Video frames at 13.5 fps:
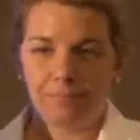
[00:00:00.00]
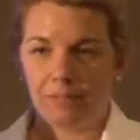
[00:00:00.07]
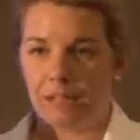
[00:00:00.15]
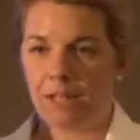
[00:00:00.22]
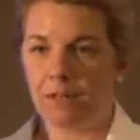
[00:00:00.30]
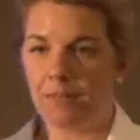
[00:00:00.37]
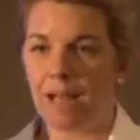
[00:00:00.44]
you
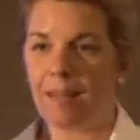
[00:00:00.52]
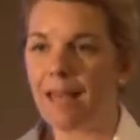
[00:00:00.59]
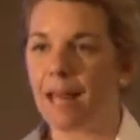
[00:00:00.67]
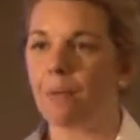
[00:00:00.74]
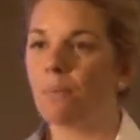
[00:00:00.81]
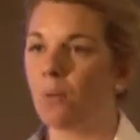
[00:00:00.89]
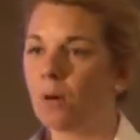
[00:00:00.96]
know, not that
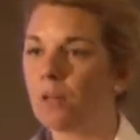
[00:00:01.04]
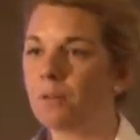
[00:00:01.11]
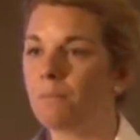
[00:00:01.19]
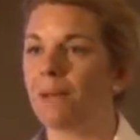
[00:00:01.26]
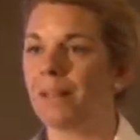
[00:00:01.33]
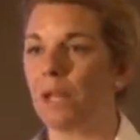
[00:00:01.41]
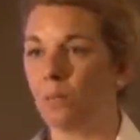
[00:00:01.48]
important,
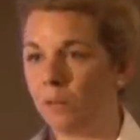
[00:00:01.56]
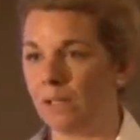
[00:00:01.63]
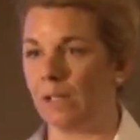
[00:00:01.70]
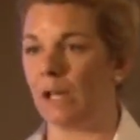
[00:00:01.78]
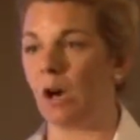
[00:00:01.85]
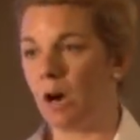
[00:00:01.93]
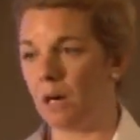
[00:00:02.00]
but they
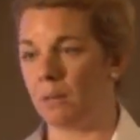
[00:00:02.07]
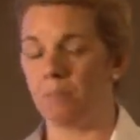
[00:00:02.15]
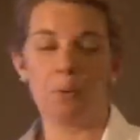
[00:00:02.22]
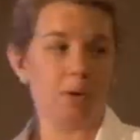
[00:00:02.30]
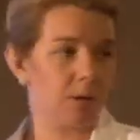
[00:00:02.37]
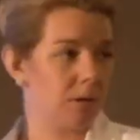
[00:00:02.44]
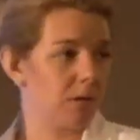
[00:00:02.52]
really are
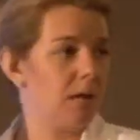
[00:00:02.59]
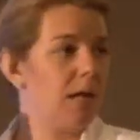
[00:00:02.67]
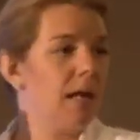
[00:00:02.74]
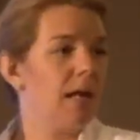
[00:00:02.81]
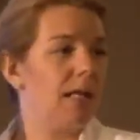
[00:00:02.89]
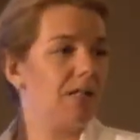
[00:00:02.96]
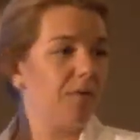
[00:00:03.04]
important.
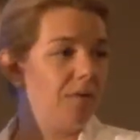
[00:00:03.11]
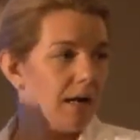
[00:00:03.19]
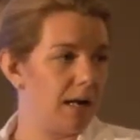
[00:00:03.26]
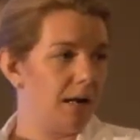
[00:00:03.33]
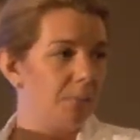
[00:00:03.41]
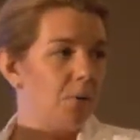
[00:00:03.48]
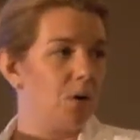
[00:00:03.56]
It's
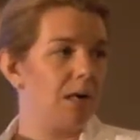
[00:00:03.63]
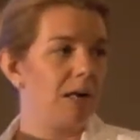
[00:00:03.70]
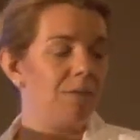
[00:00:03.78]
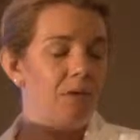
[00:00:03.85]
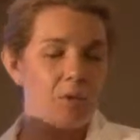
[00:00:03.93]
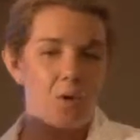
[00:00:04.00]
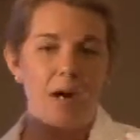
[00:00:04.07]
very important
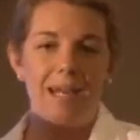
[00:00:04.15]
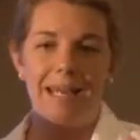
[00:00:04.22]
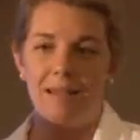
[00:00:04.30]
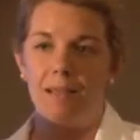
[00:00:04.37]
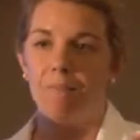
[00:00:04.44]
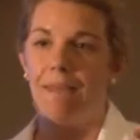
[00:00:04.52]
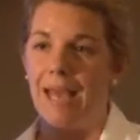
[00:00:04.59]
if you are
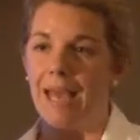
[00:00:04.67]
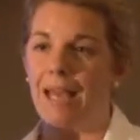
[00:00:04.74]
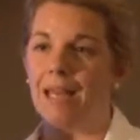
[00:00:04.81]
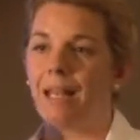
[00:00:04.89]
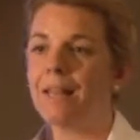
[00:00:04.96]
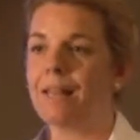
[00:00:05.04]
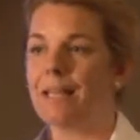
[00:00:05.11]
in the bed,
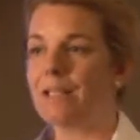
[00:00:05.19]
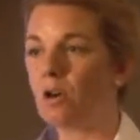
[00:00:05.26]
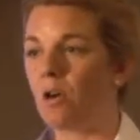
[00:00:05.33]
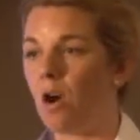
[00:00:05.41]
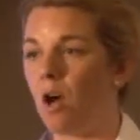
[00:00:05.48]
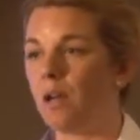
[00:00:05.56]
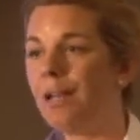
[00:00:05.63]
these are
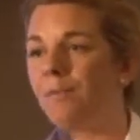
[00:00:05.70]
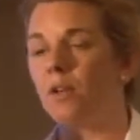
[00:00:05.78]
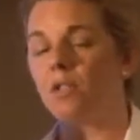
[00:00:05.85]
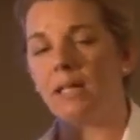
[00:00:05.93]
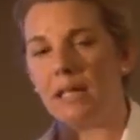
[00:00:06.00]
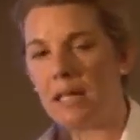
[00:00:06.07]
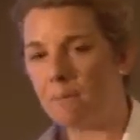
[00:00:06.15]
on. If you're
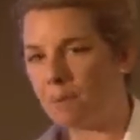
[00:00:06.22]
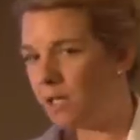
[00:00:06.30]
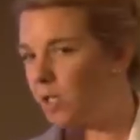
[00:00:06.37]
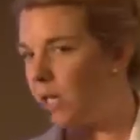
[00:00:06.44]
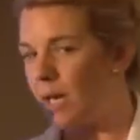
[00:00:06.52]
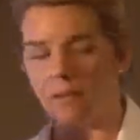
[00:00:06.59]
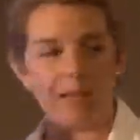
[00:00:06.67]
sitting up in the
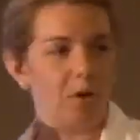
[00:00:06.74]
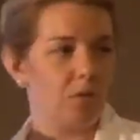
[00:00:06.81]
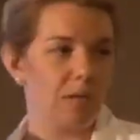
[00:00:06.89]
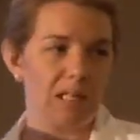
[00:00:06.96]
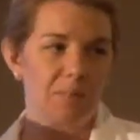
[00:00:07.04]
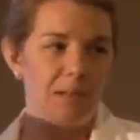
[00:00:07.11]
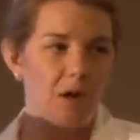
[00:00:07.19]
chair, they don't
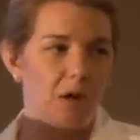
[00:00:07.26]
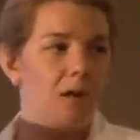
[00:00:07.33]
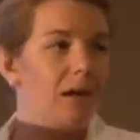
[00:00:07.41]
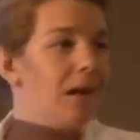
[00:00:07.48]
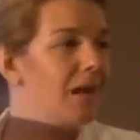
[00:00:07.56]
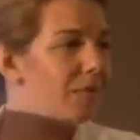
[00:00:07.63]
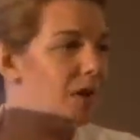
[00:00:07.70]
need to be on.
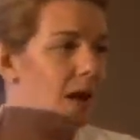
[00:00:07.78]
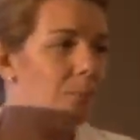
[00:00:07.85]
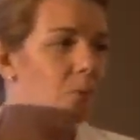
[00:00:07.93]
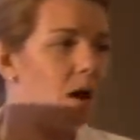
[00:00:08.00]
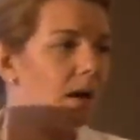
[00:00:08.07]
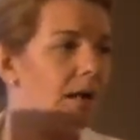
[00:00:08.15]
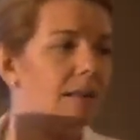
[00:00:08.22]
If you're up
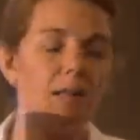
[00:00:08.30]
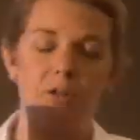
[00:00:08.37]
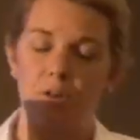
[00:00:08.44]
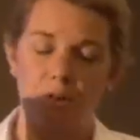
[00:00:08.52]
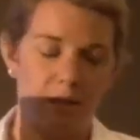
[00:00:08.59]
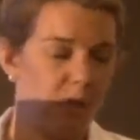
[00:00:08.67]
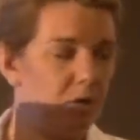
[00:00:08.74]
walking, they
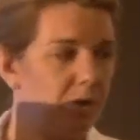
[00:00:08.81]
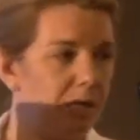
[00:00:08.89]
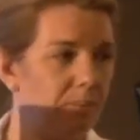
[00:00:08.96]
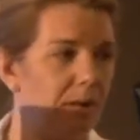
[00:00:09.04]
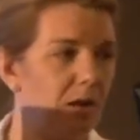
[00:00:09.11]
certainly don't need to